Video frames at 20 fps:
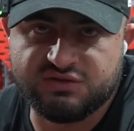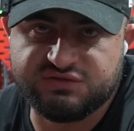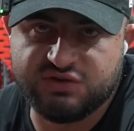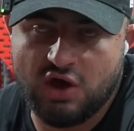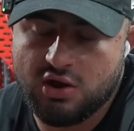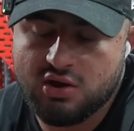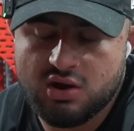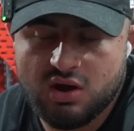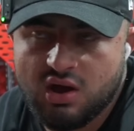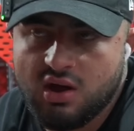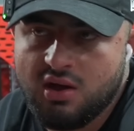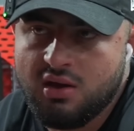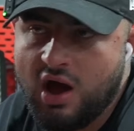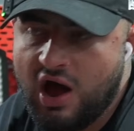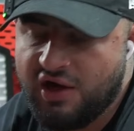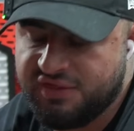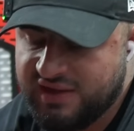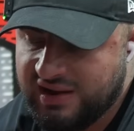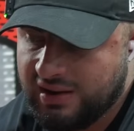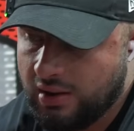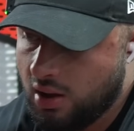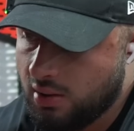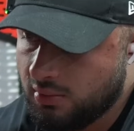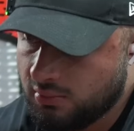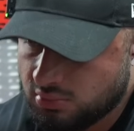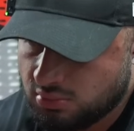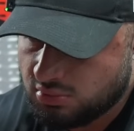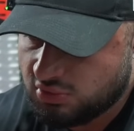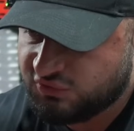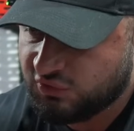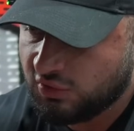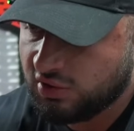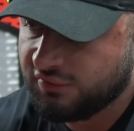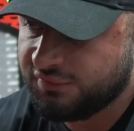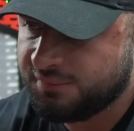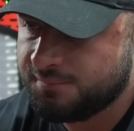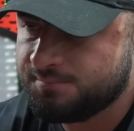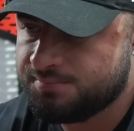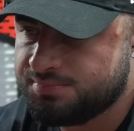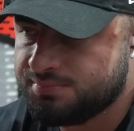So I think sort of
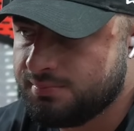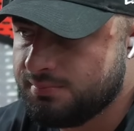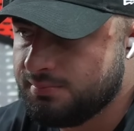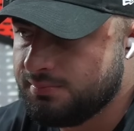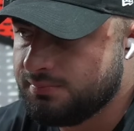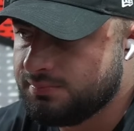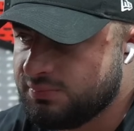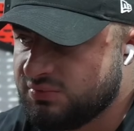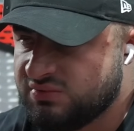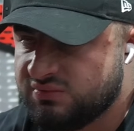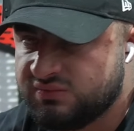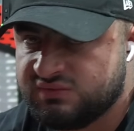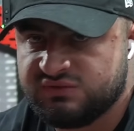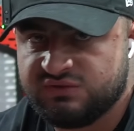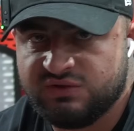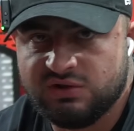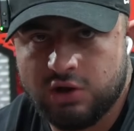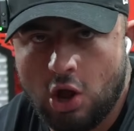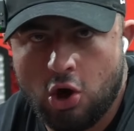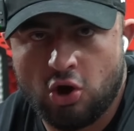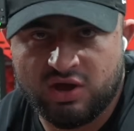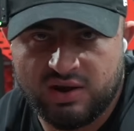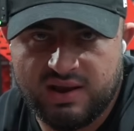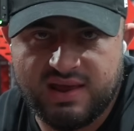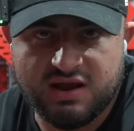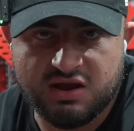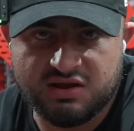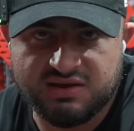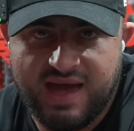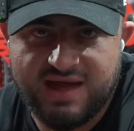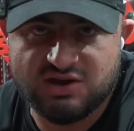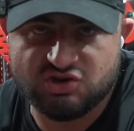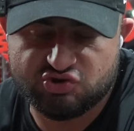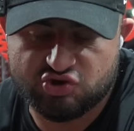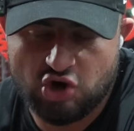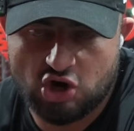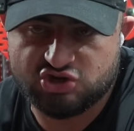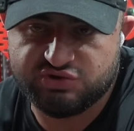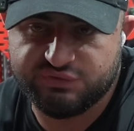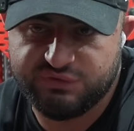lock it in and get
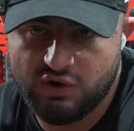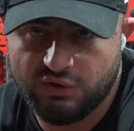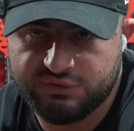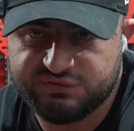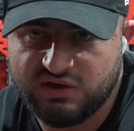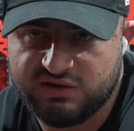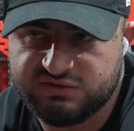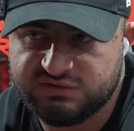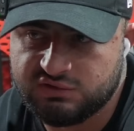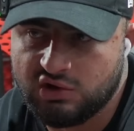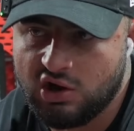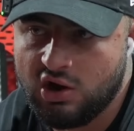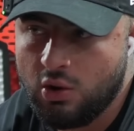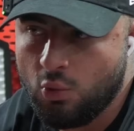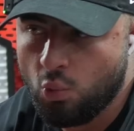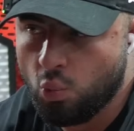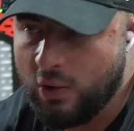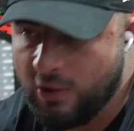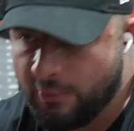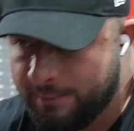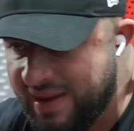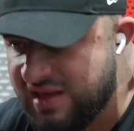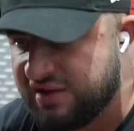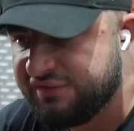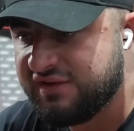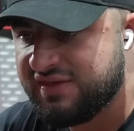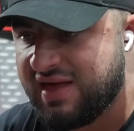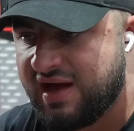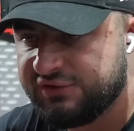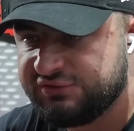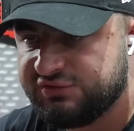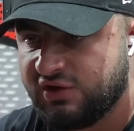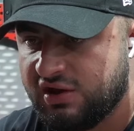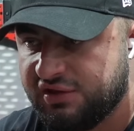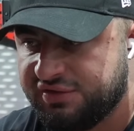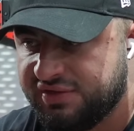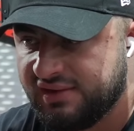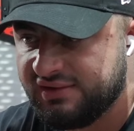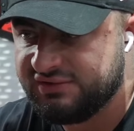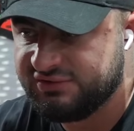structured for the off season will benefit that side
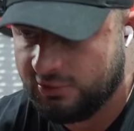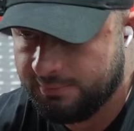of things.